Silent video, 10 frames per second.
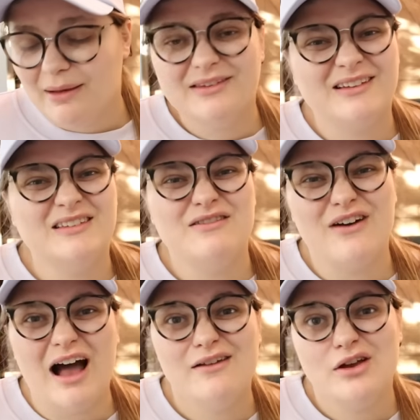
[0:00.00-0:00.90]
About
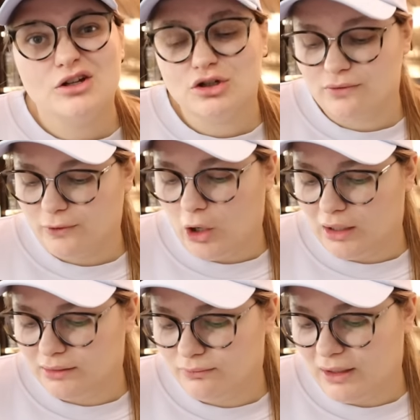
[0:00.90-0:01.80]
65-ish for
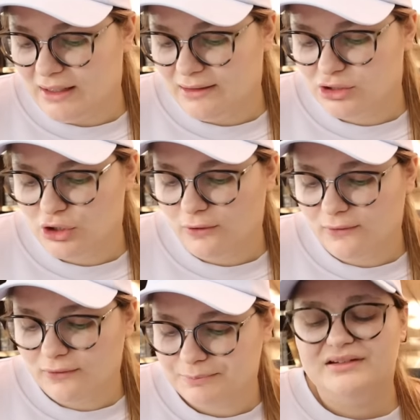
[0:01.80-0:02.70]
on running
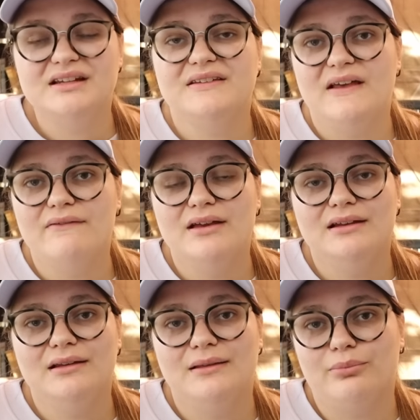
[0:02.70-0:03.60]
shoes.
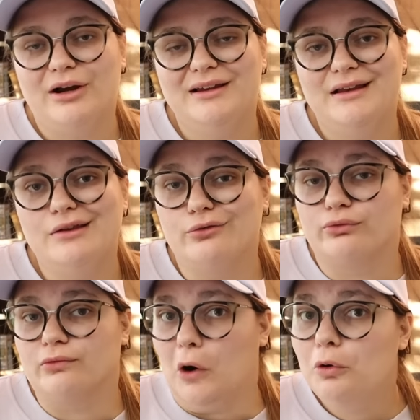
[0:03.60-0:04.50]
57, the brand is
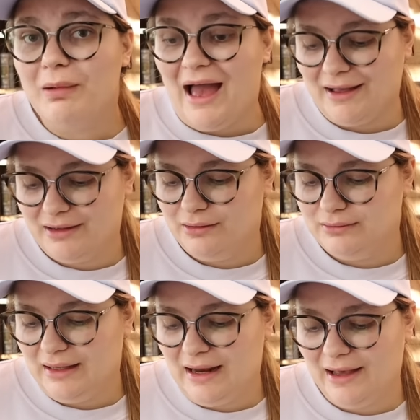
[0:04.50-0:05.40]
Rhoback,
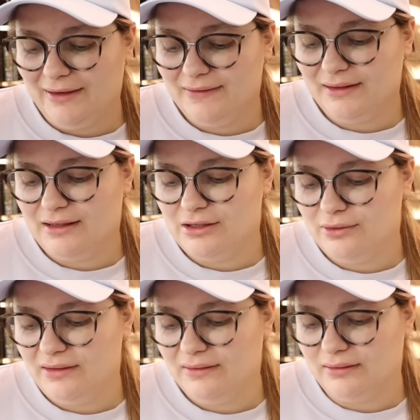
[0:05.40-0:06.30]
and it has the
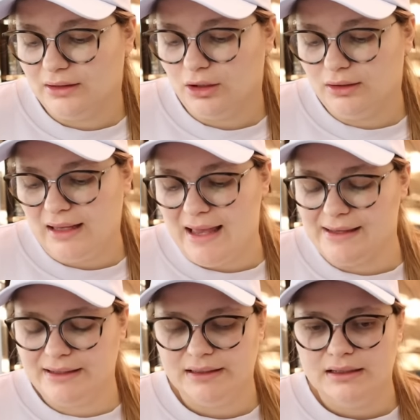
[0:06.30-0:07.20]
cutest little
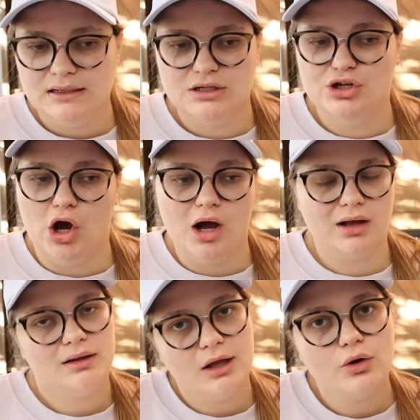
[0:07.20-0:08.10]
like
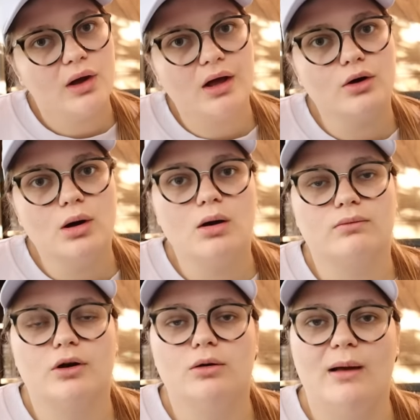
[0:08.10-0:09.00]
dog
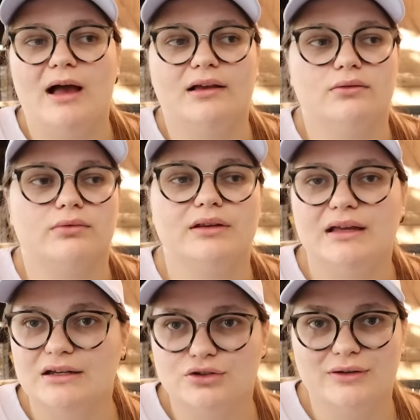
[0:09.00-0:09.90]
logo, Rhoback,
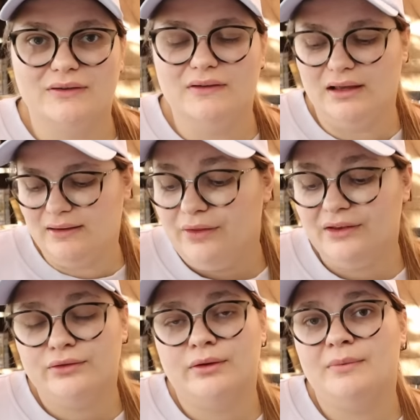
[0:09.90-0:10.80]
really interesting.
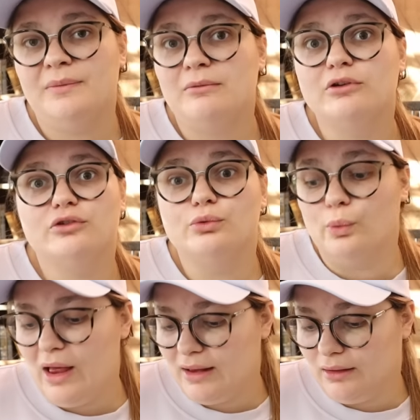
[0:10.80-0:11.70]
Things from them that will do
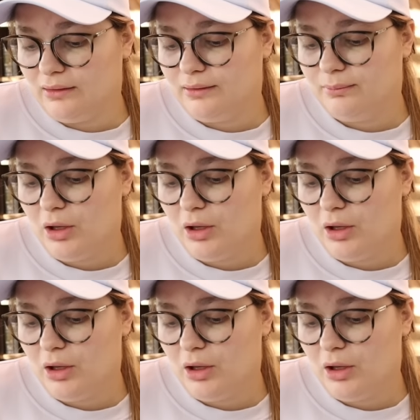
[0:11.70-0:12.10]
well.